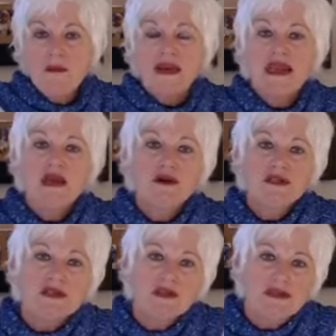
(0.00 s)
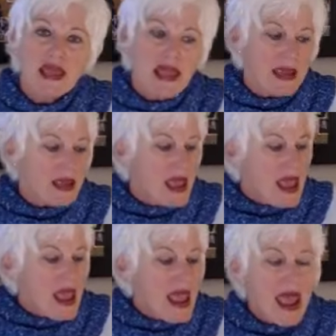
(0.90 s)
But here's the thing,
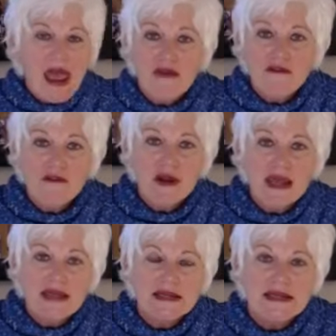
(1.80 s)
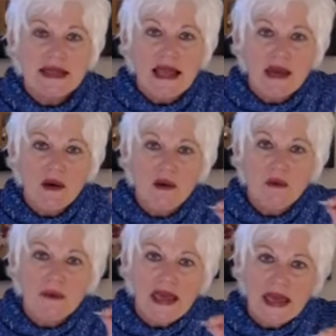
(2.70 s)
every
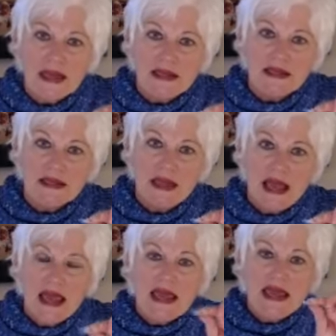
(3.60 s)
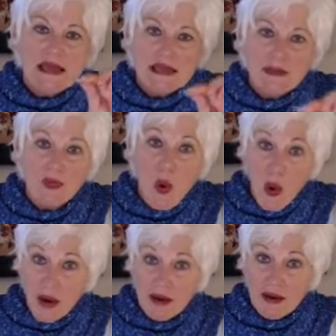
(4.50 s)
single piece is
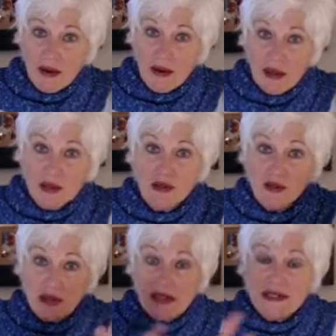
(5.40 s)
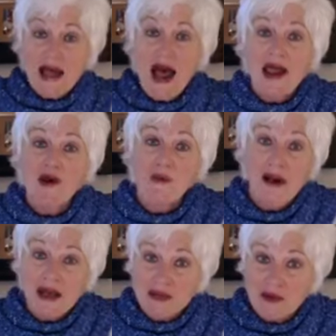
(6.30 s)
important to the entire
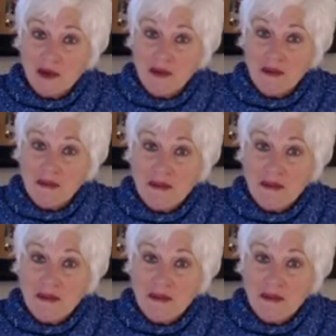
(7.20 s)
puzzle.